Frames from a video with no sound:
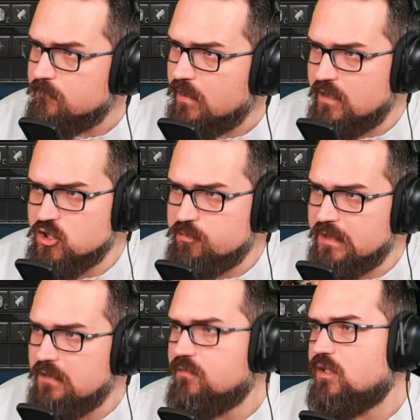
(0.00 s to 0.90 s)
kind of
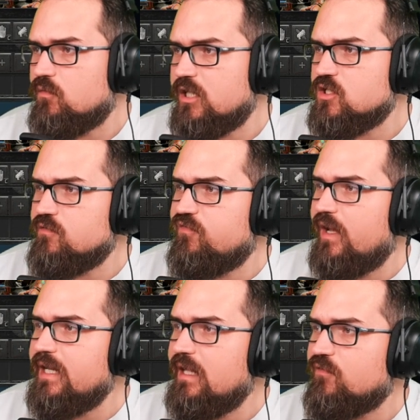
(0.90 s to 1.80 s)
spiel. In relation to
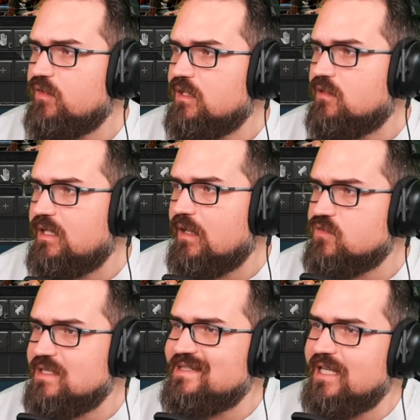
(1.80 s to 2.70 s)
fighting ethic, the
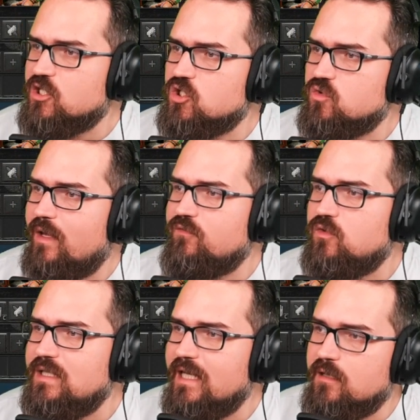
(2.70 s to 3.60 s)
dev's intention to have
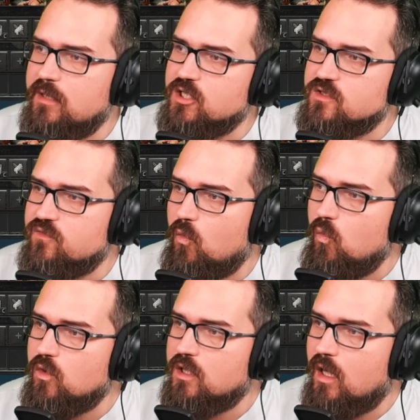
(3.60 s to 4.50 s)
unique animations for
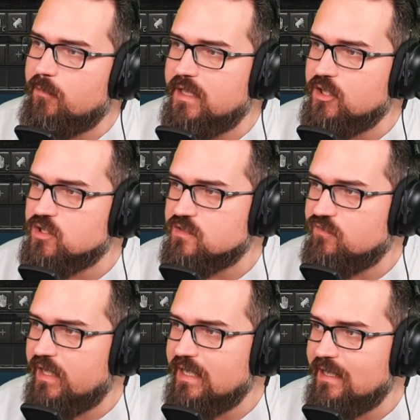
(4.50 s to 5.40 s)
all combinations
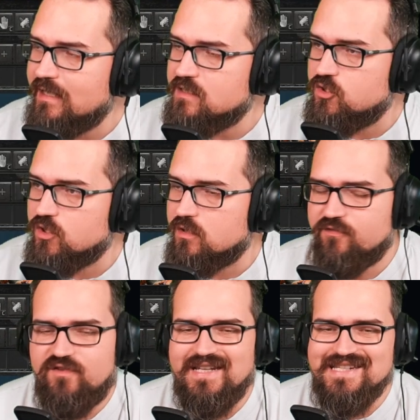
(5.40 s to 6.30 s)
fighting against each other,
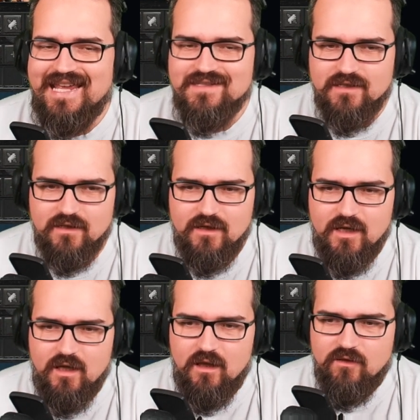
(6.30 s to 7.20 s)
fantastic.
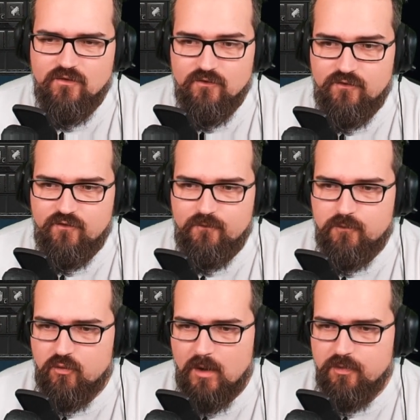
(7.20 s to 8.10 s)

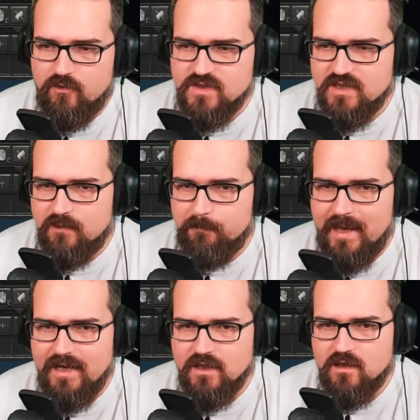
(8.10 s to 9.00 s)
Proper
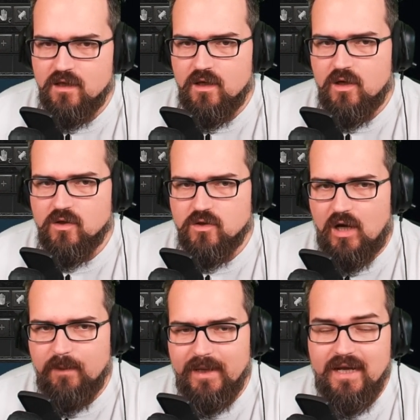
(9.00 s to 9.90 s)
cinematic
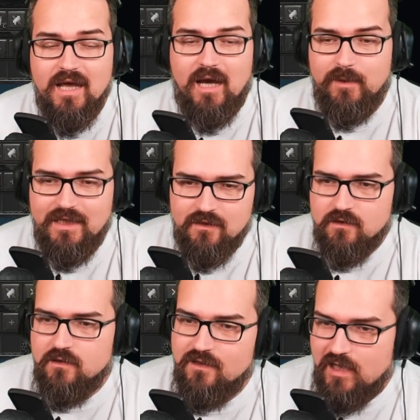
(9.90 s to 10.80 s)
combat. I mean,
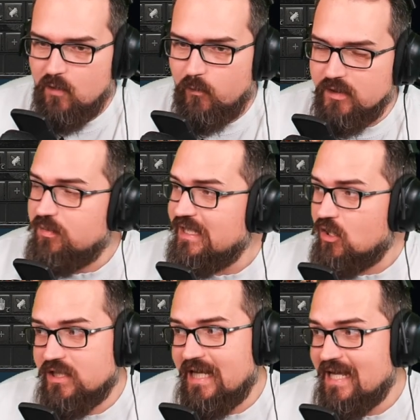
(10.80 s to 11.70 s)
when you're playing
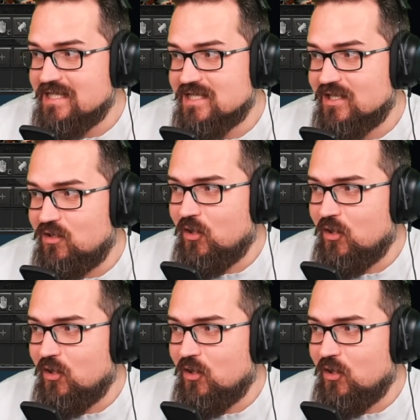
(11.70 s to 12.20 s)
RTS,